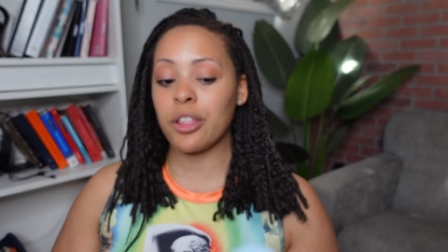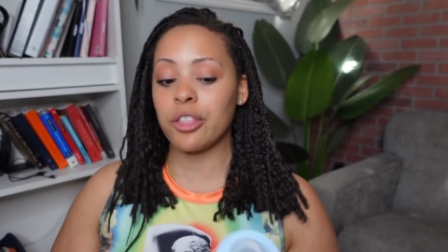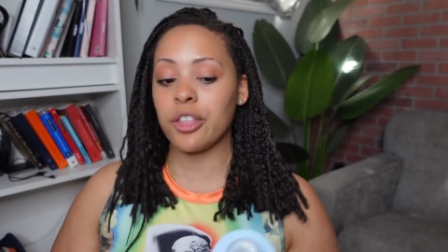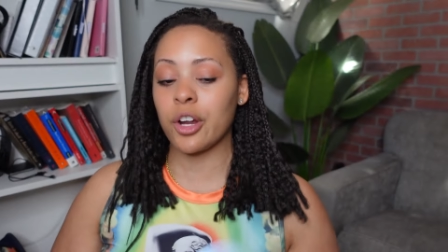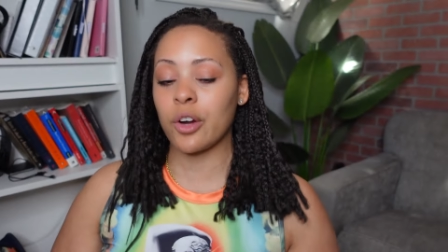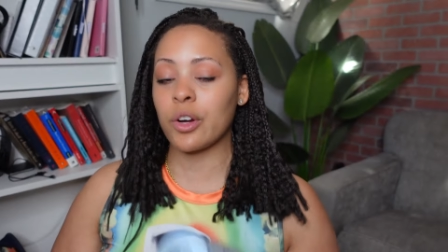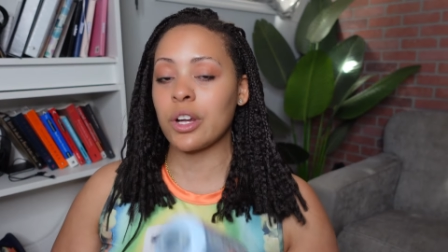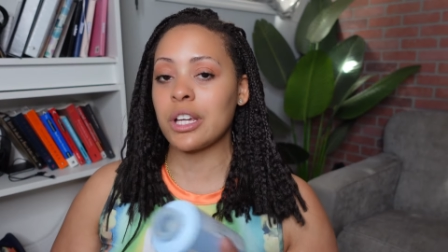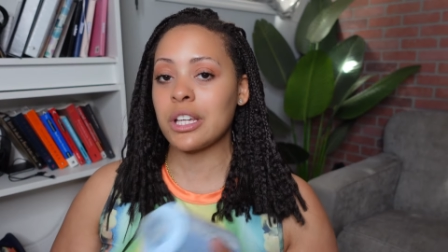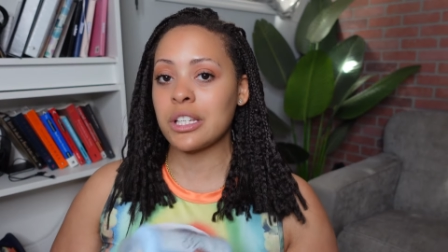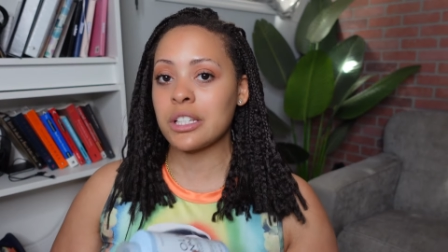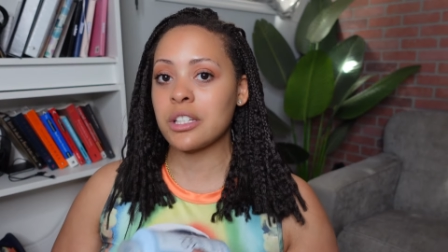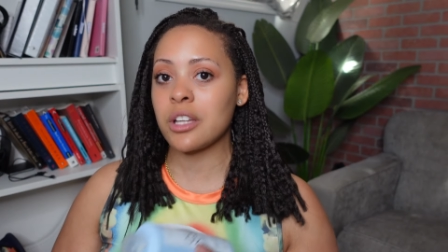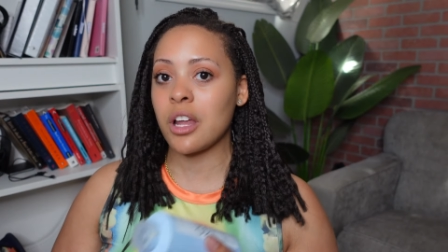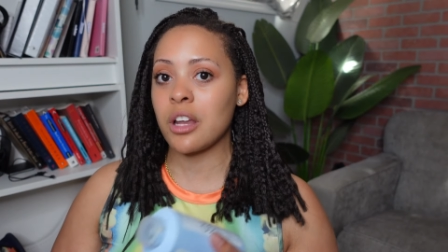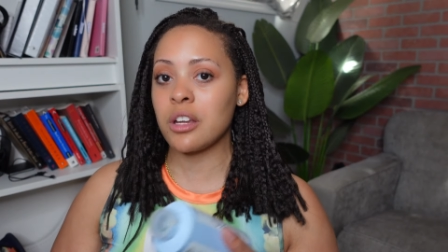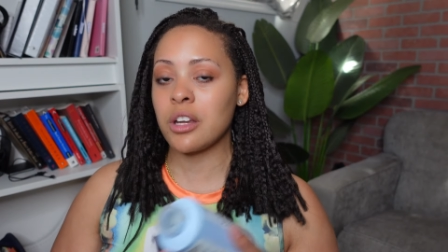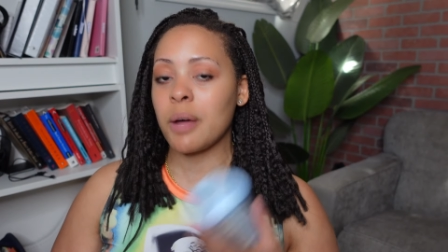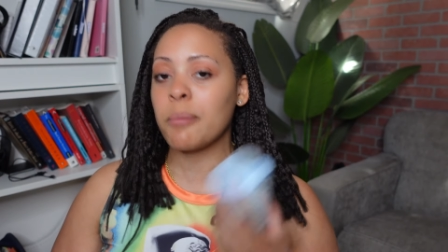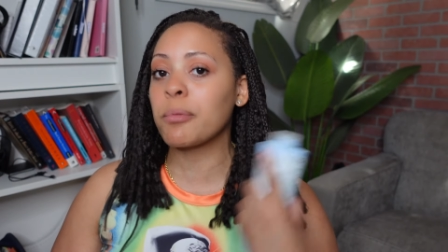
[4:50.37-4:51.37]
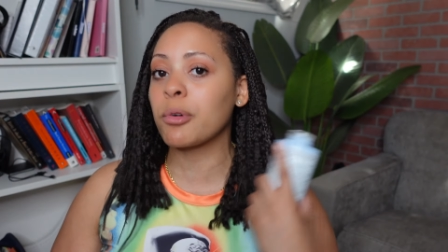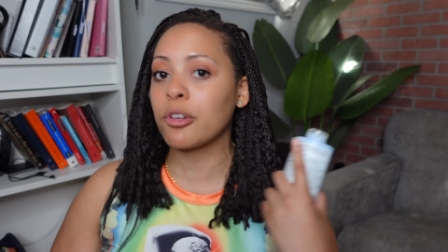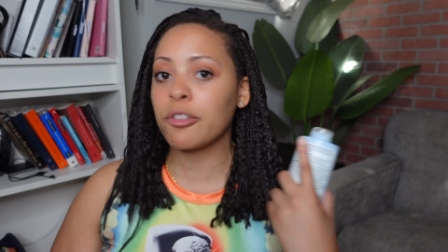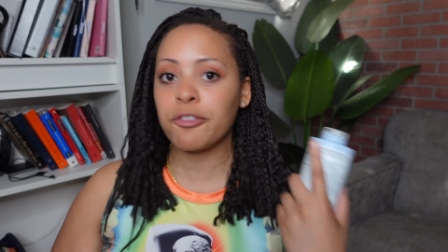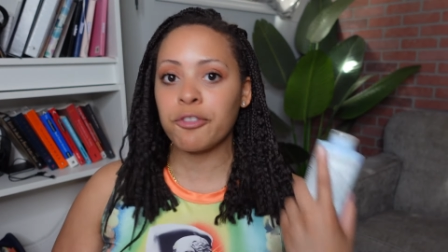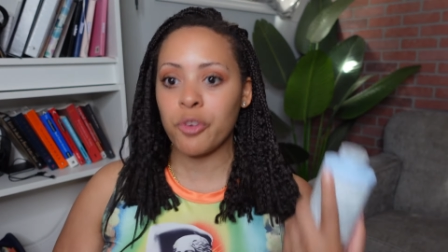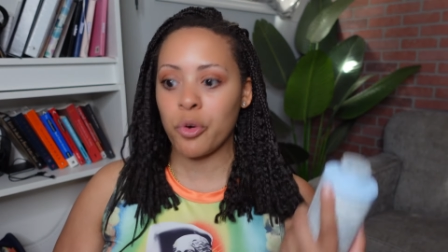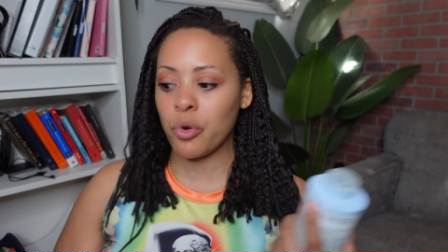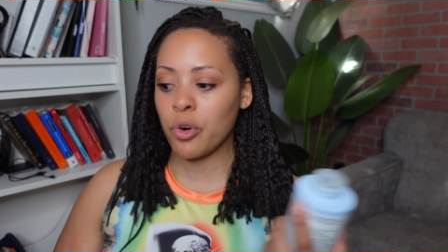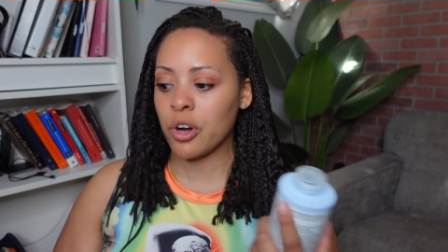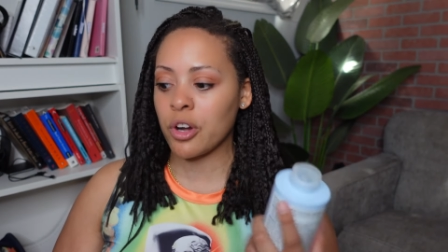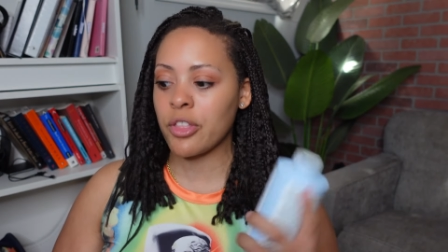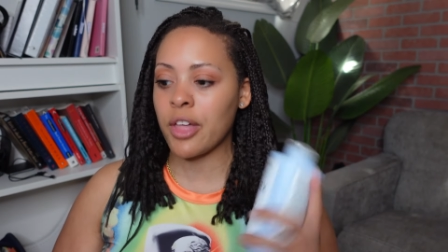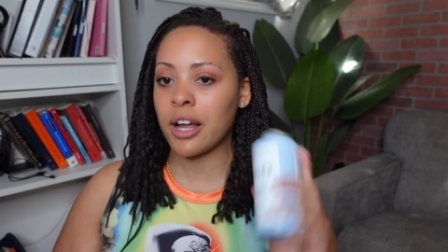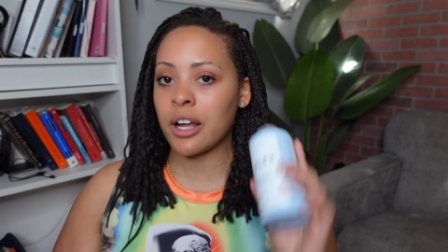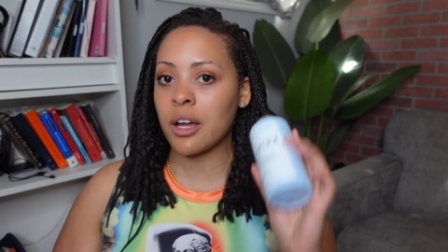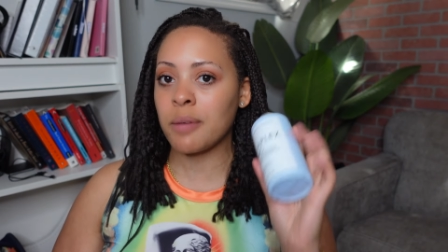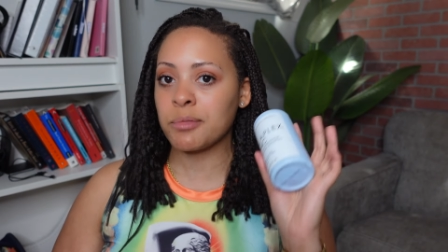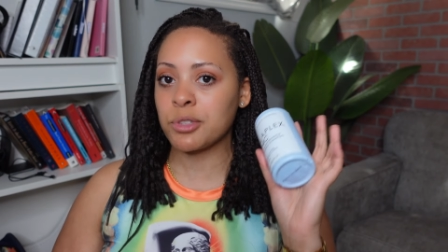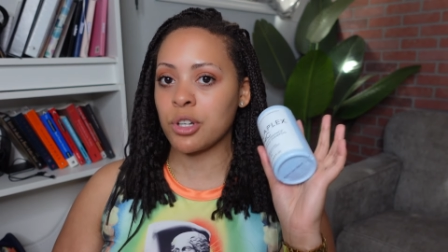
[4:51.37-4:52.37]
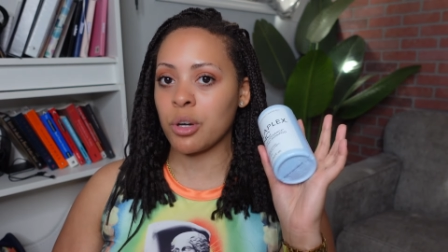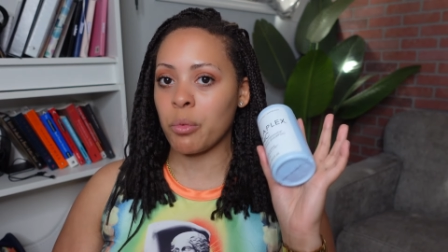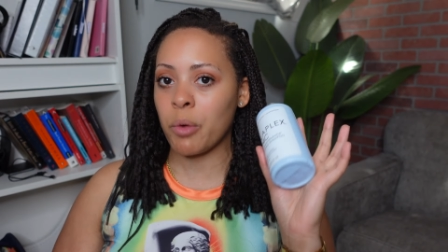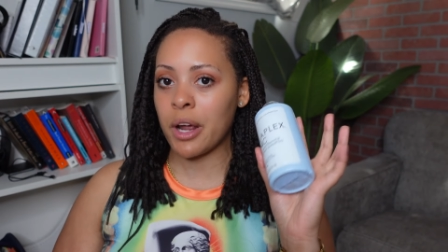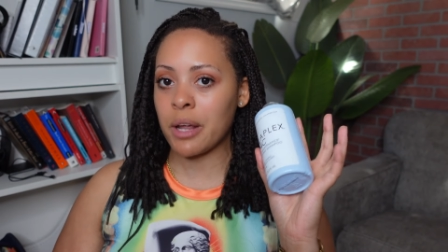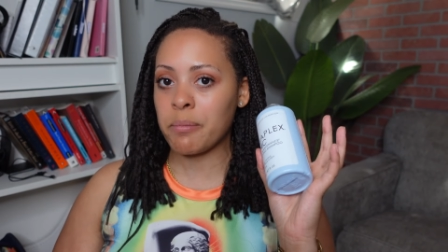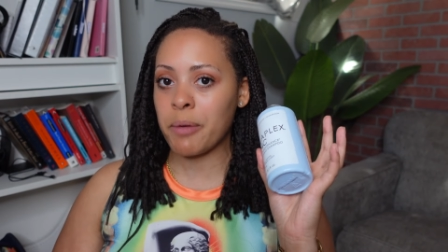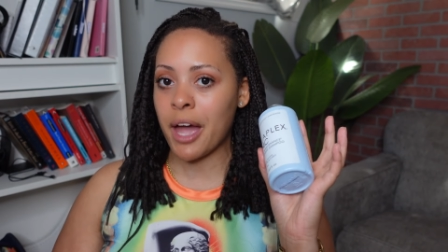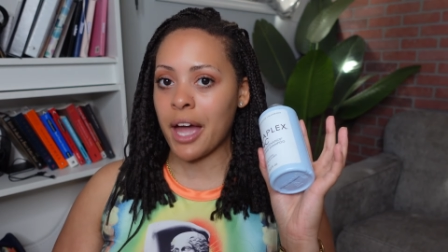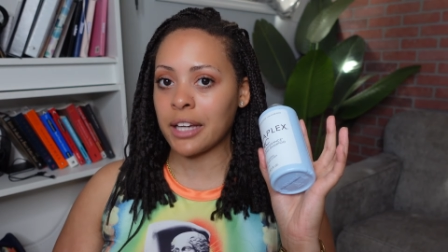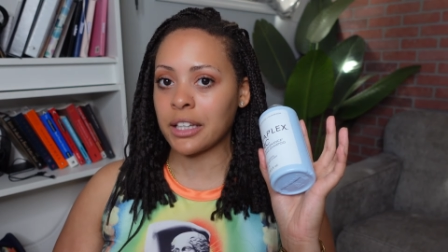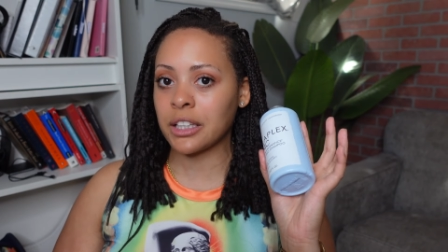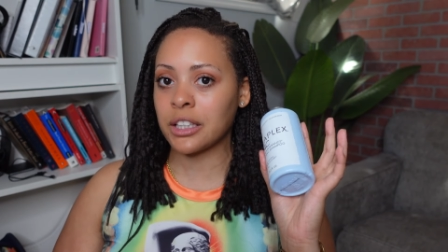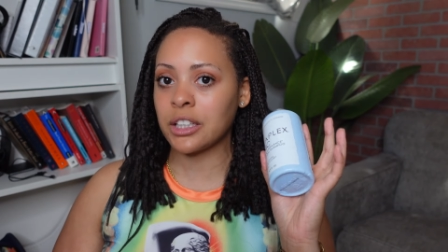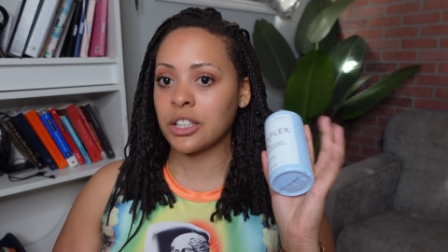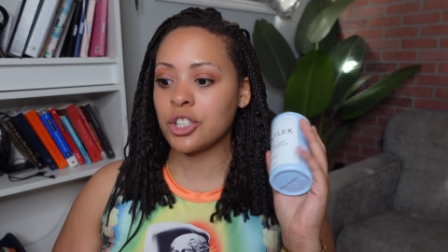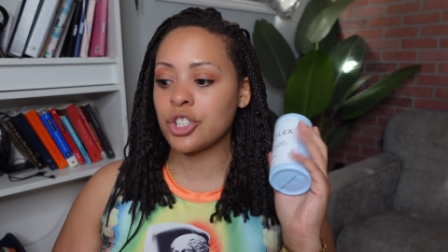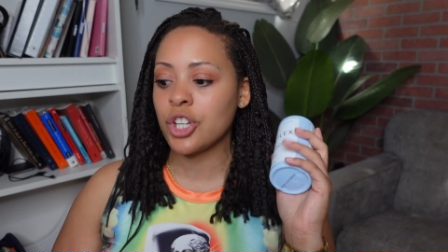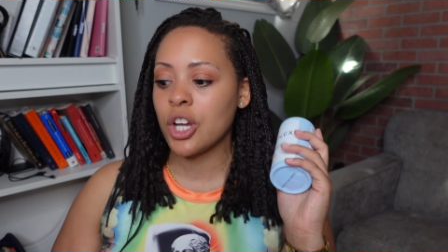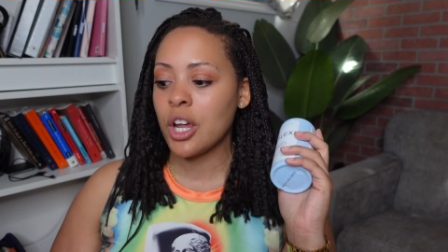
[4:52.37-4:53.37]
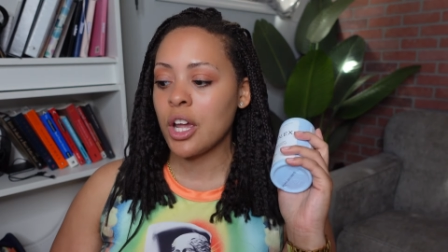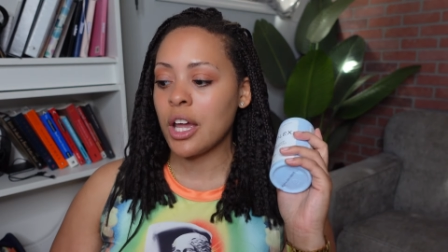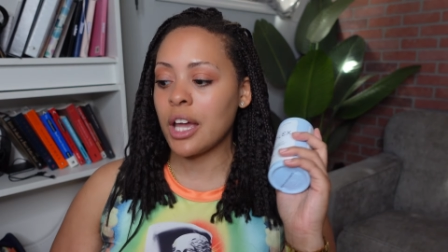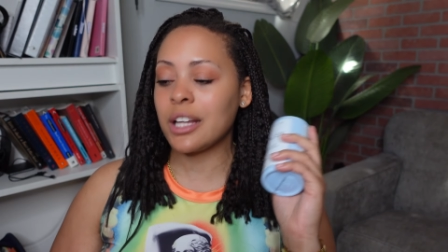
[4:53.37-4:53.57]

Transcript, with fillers: There is number four that comes in a white package